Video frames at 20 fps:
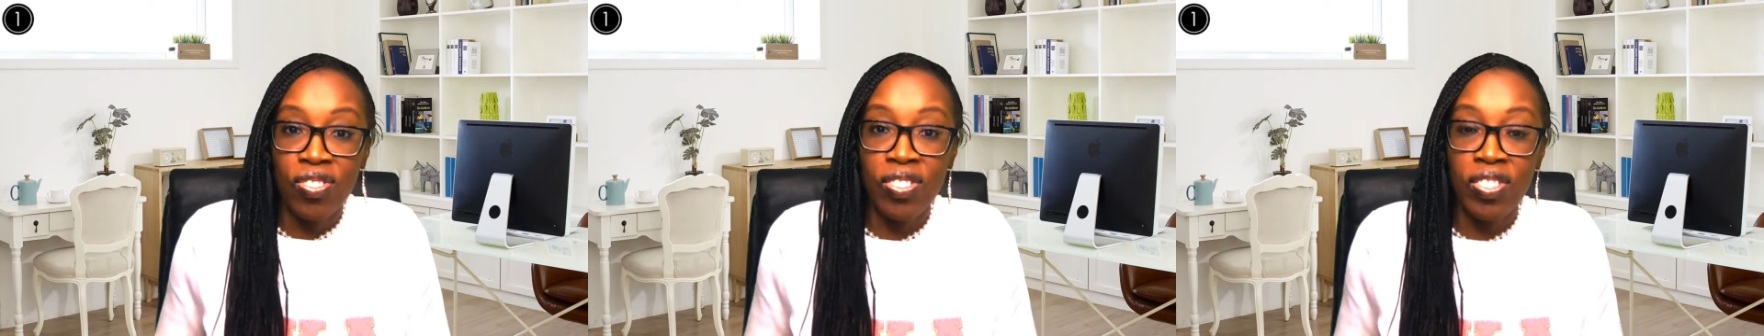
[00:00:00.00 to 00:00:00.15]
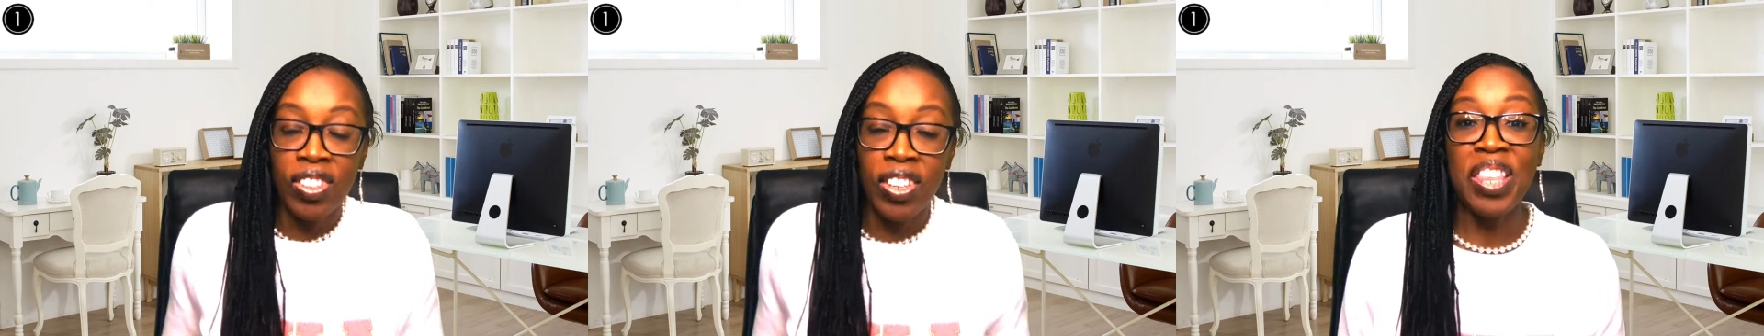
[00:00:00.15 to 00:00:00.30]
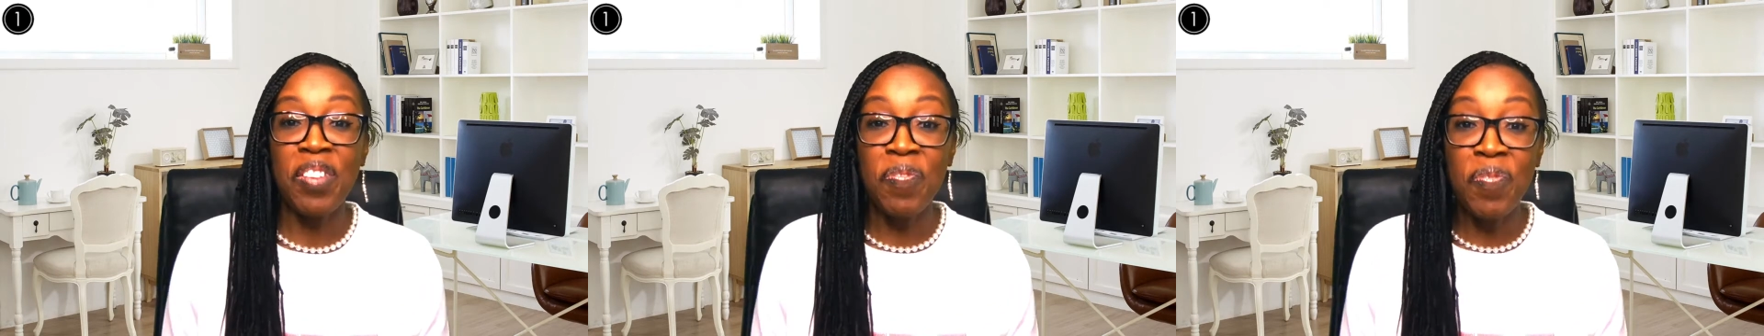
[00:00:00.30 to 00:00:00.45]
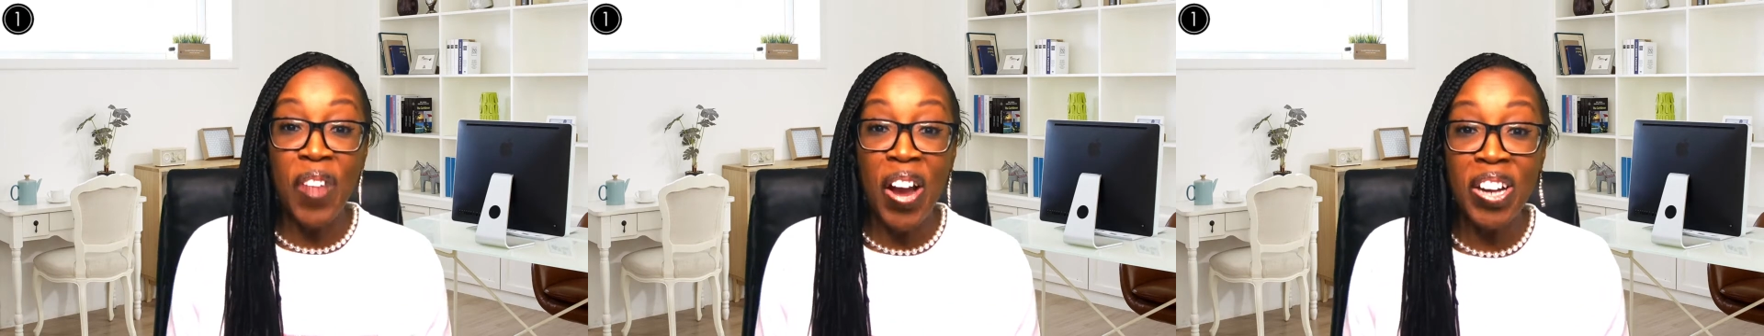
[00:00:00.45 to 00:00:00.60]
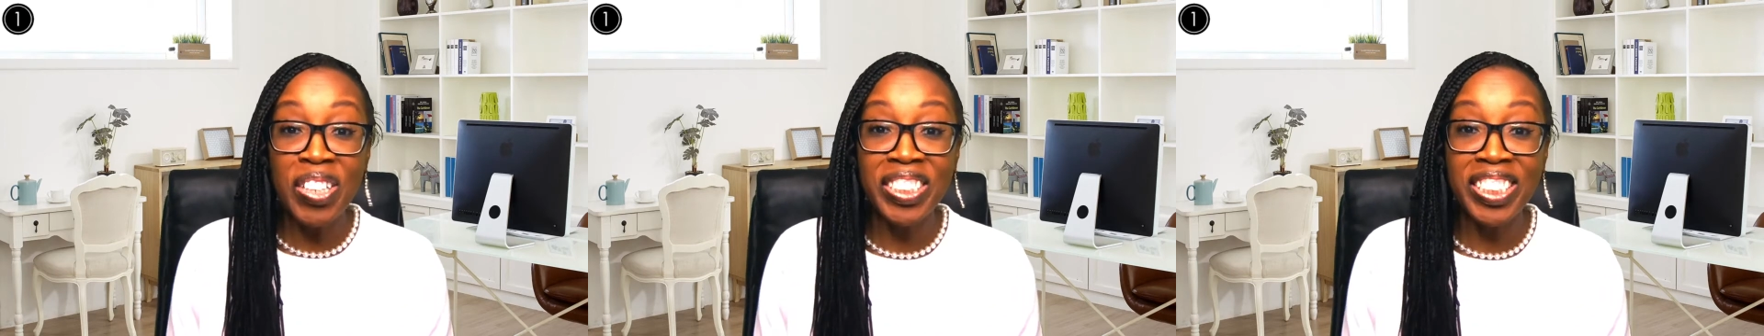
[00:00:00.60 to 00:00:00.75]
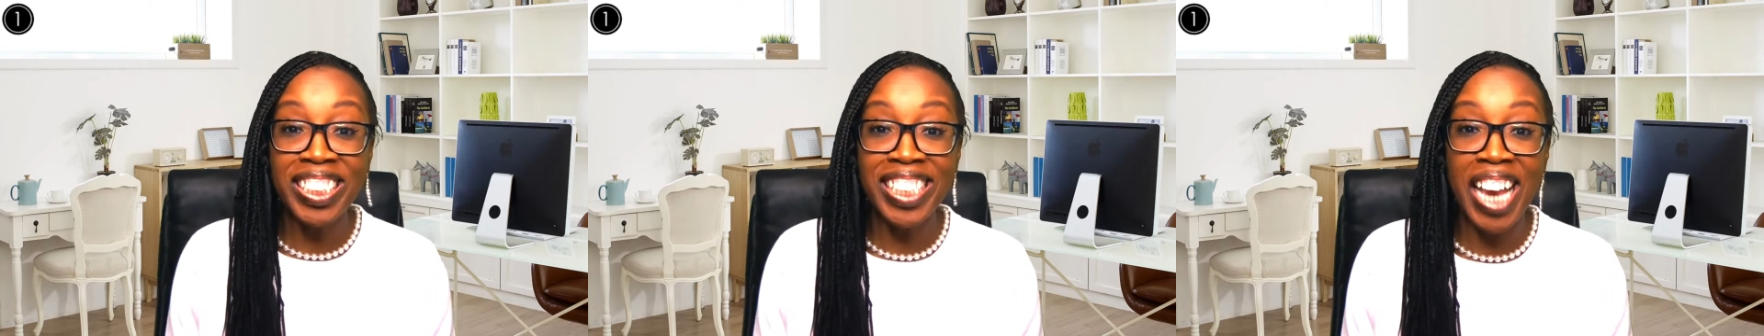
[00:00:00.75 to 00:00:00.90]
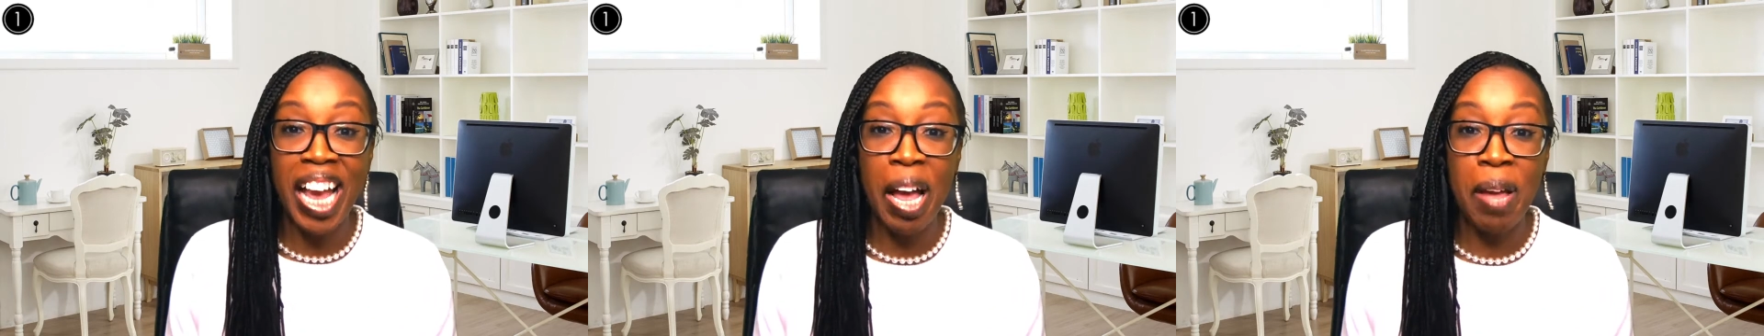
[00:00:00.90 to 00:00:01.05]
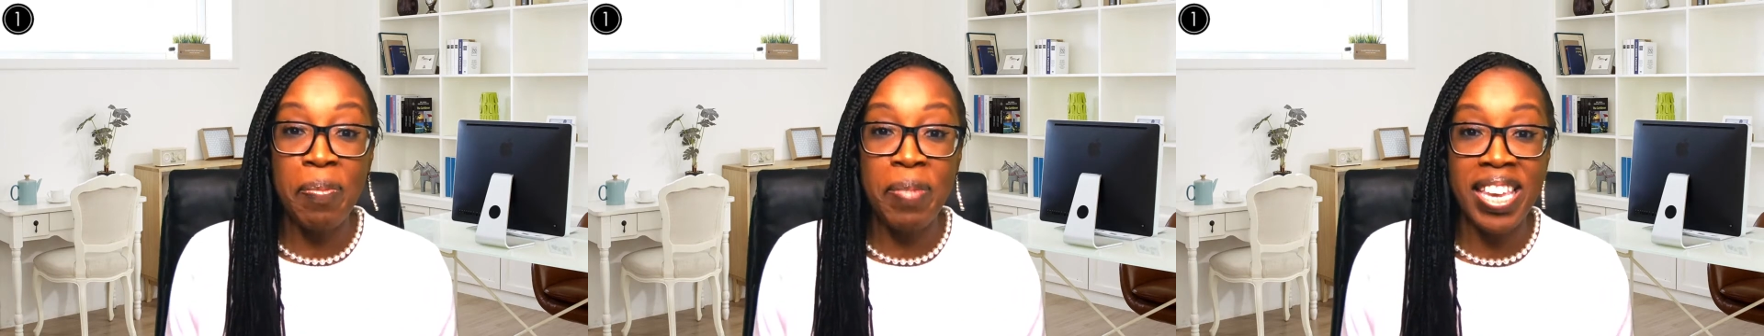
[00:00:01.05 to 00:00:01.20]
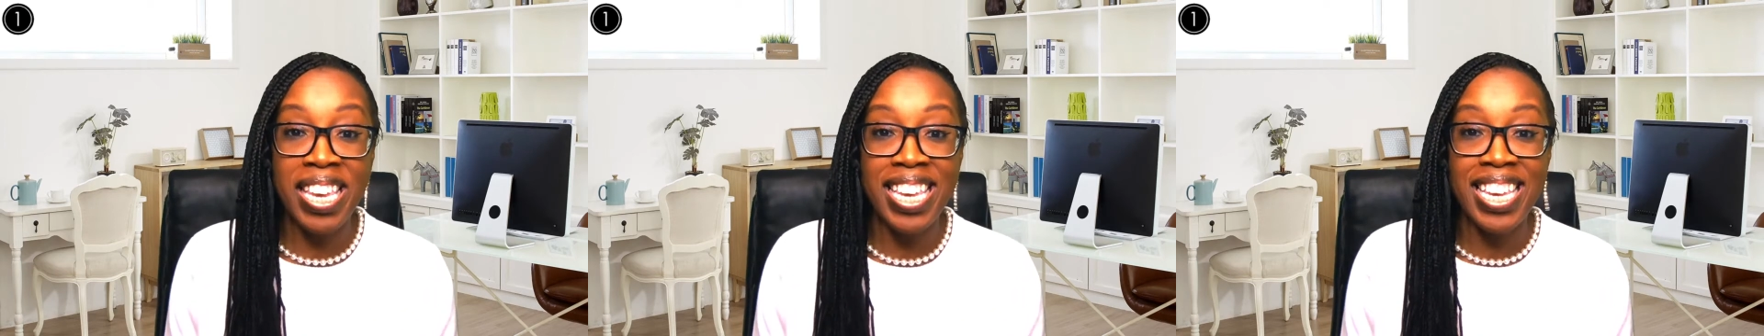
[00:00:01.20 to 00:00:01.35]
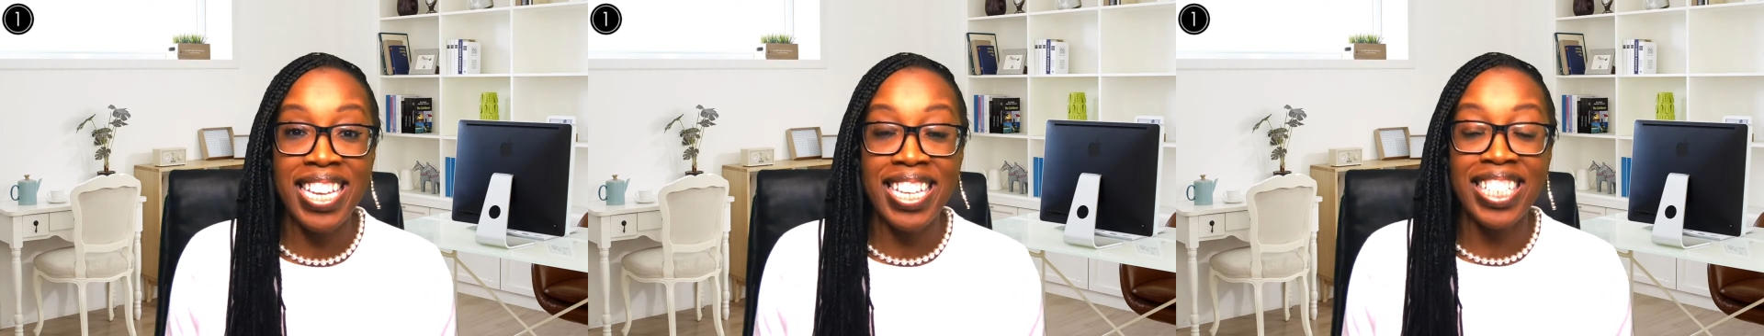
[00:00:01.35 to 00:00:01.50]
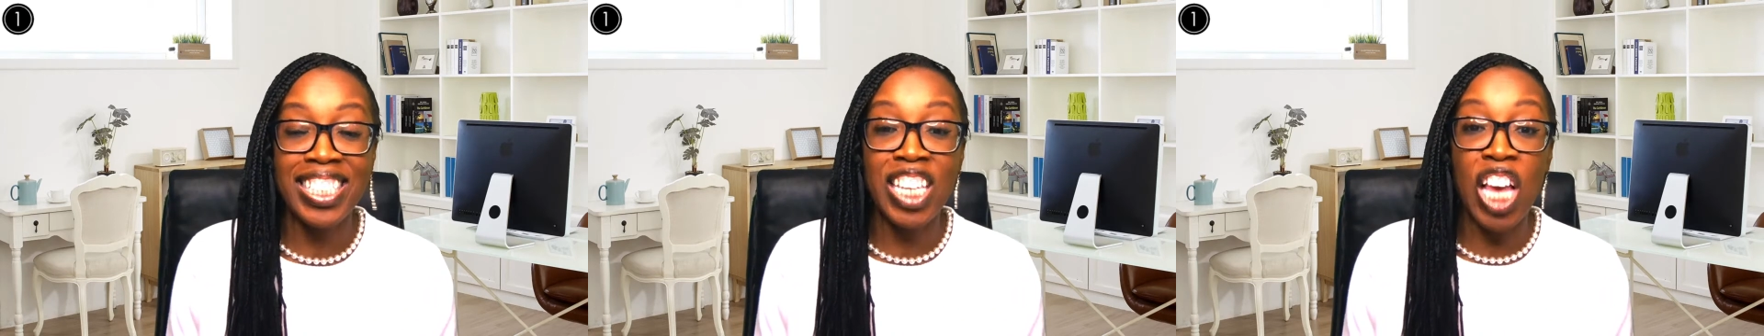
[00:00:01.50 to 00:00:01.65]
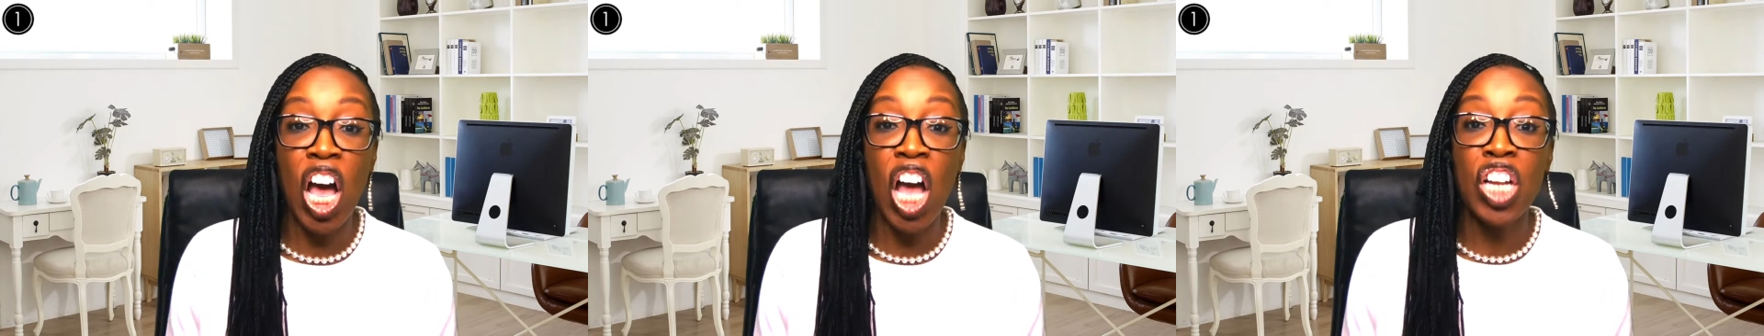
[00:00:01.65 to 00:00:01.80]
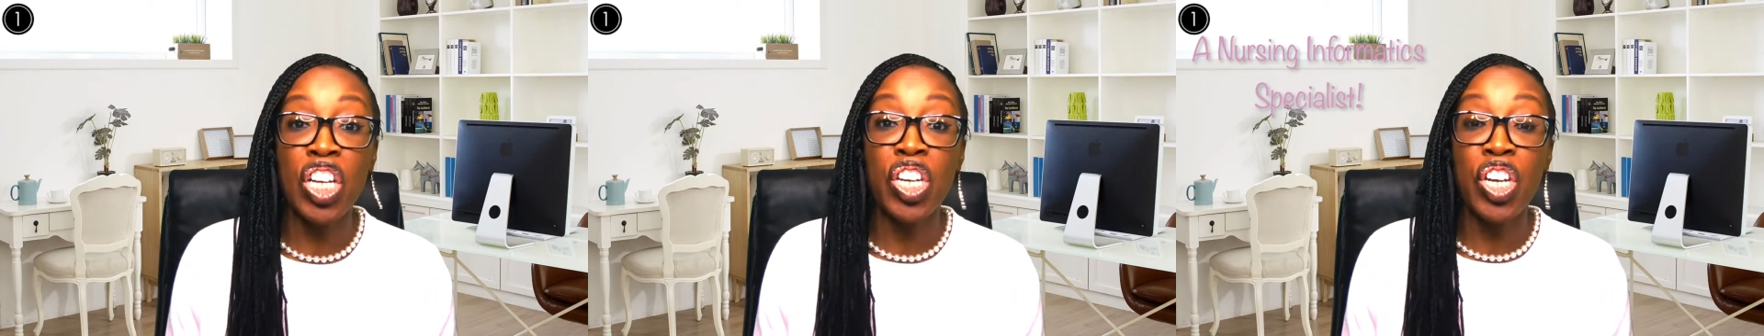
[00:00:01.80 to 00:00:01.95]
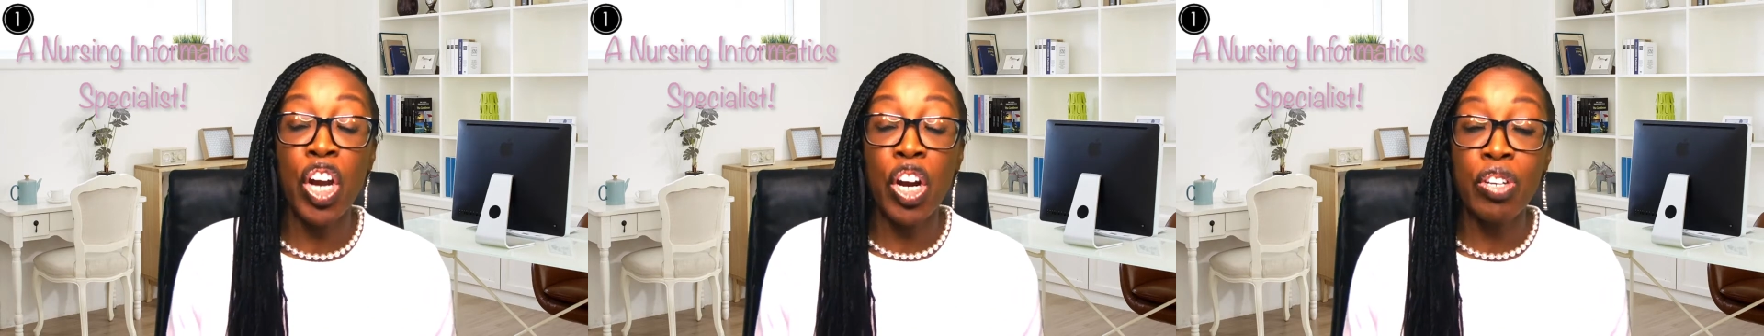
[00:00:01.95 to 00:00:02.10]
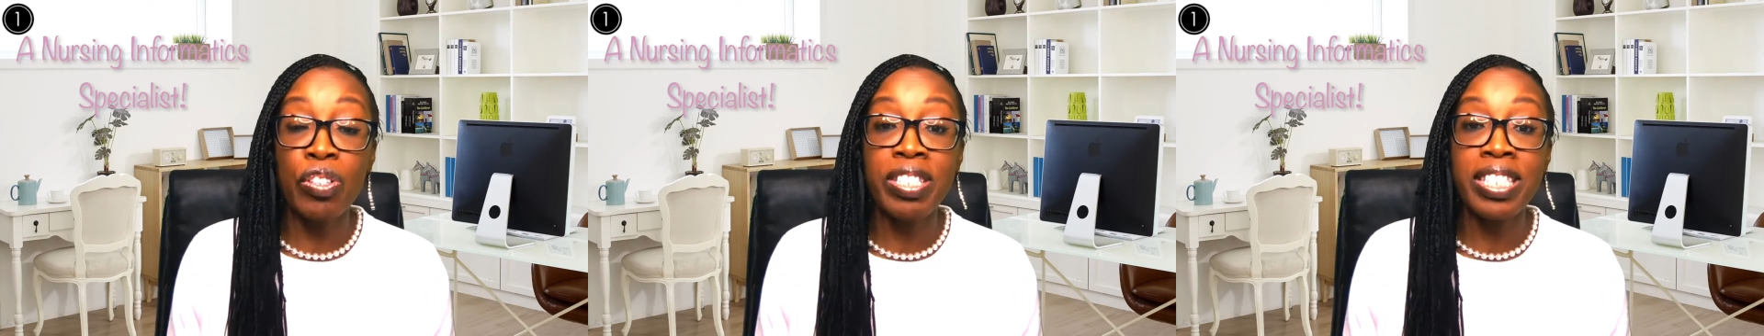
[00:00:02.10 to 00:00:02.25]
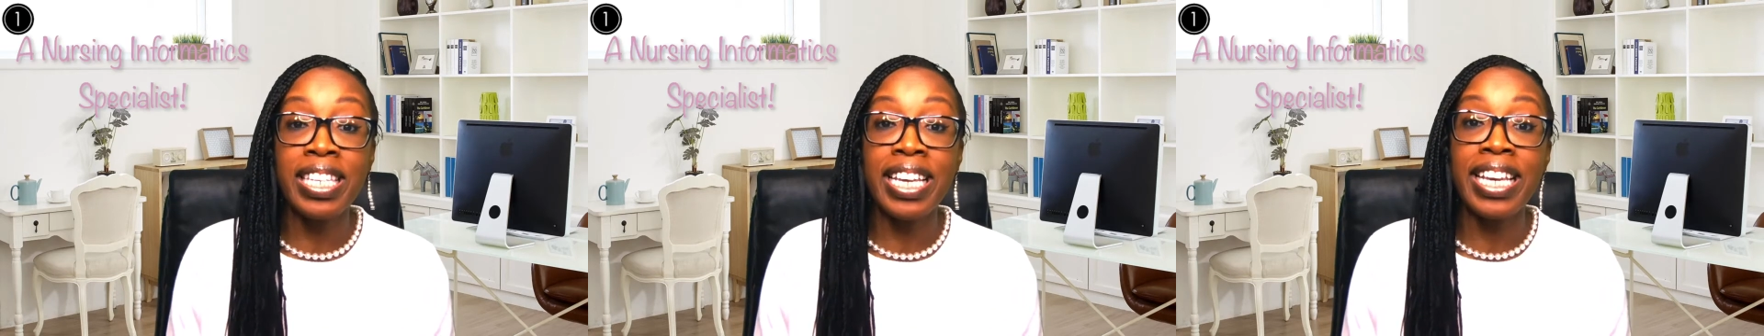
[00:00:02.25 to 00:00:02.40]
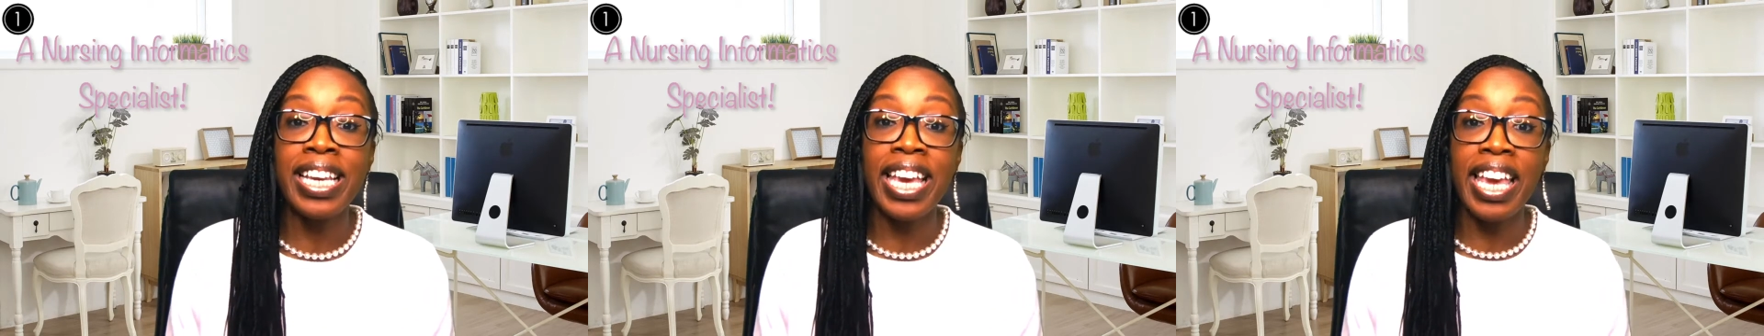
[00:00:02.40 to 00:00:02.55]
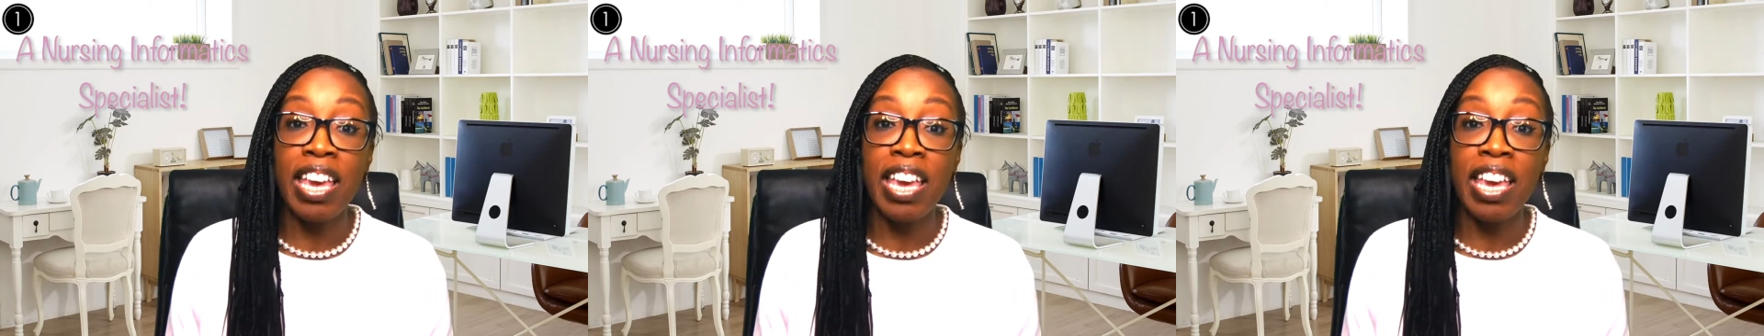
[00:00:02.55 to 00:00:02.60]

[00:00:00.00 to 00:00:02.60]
The first job is a nursing